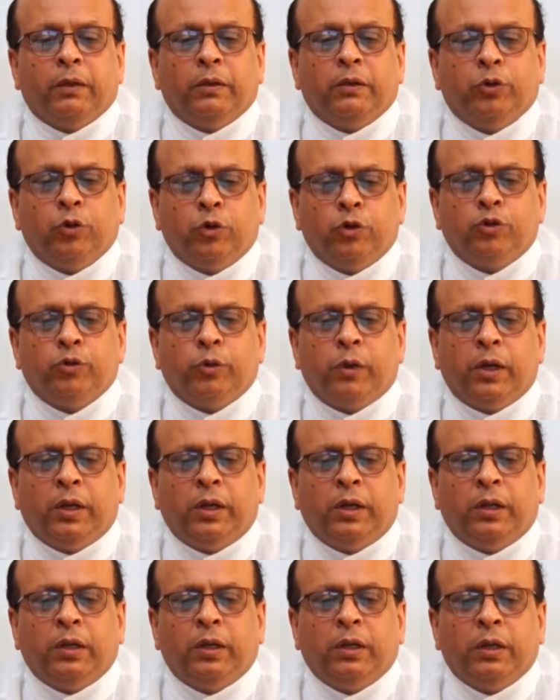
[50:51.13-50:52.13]

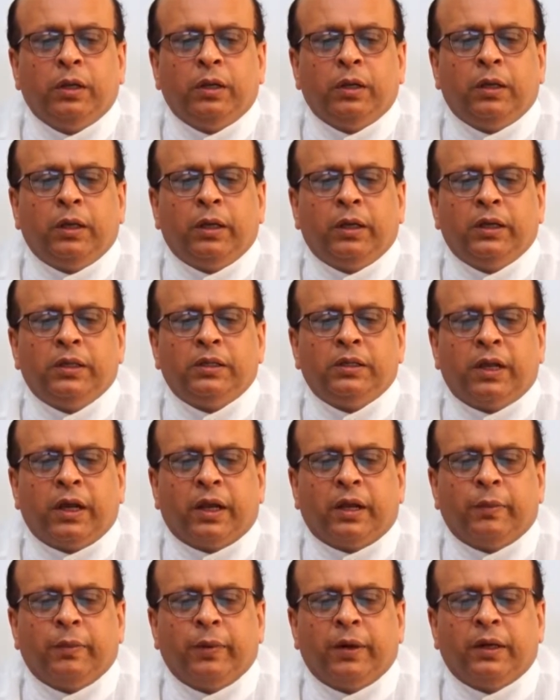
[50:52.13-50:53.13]
Usually it is
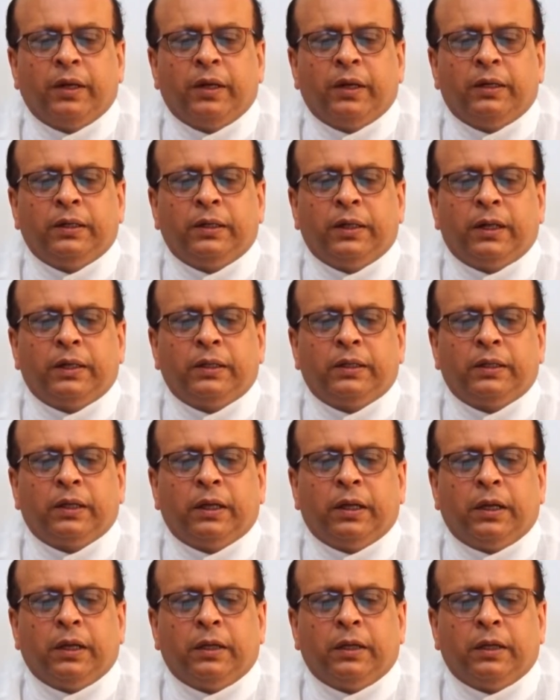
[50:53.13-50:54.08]
recommended that